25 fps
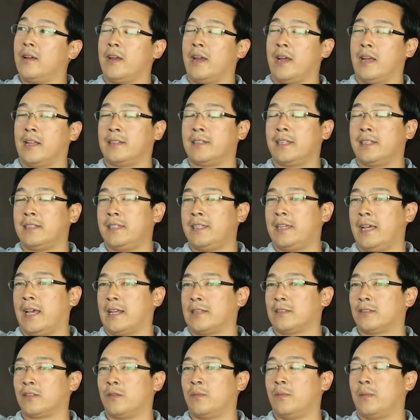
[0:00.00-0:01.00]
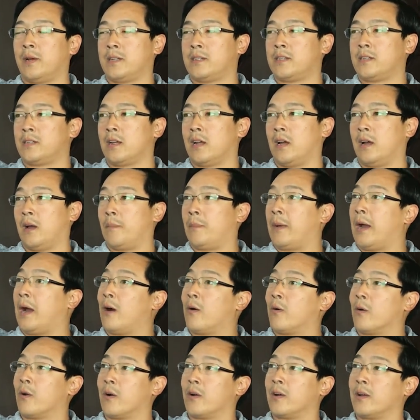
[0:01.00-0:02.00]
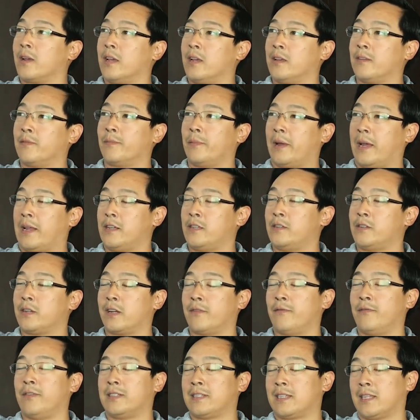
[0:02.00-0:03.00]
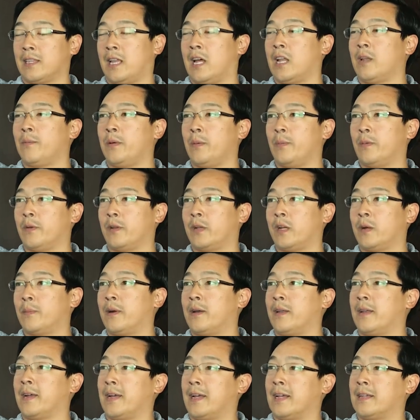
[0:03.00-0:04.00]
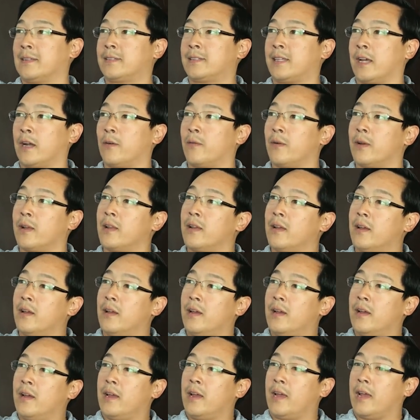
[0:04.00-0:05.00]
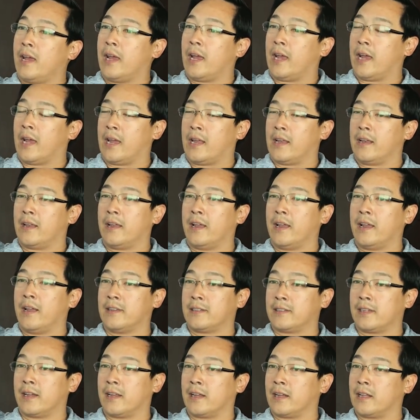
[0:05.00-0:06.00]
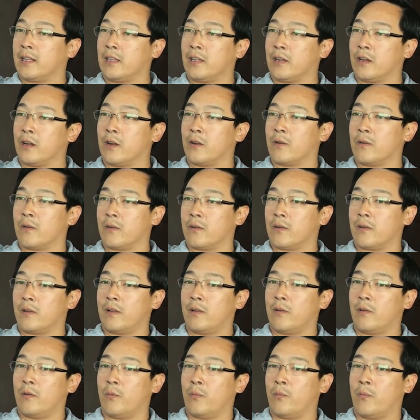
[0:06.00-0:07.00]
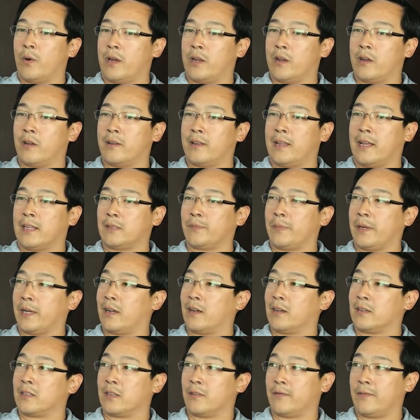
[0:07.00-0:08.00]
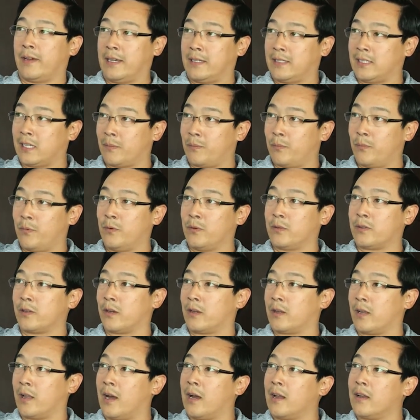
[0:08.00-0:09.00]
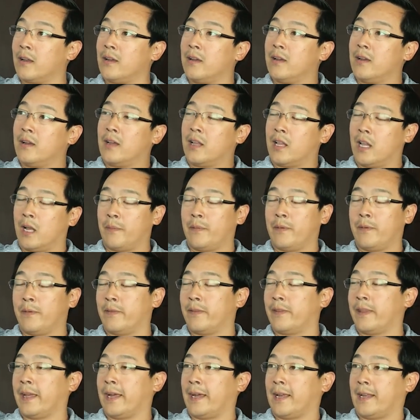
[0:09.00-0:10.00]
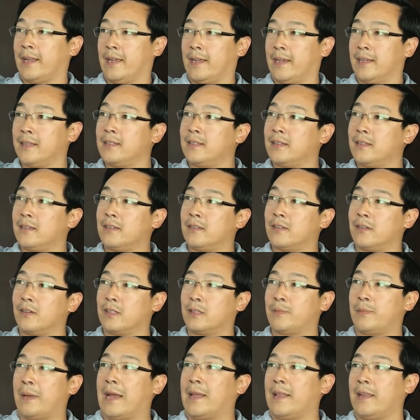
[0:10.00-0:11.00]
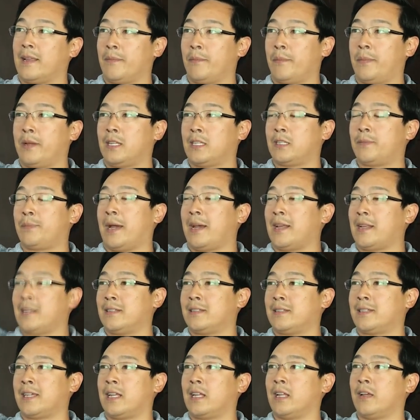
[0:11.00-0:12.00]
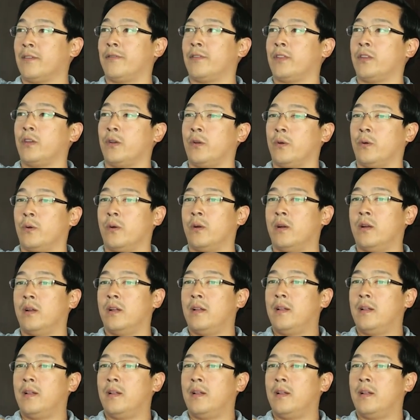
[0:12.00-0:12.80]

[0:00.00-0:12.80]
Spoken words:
And since he has so much power, he managed to convince a lot of people to come out against SegWit. And it's unclear whether that's because of ASIC boost or not. A lot of people think it is. So it's bad incentive to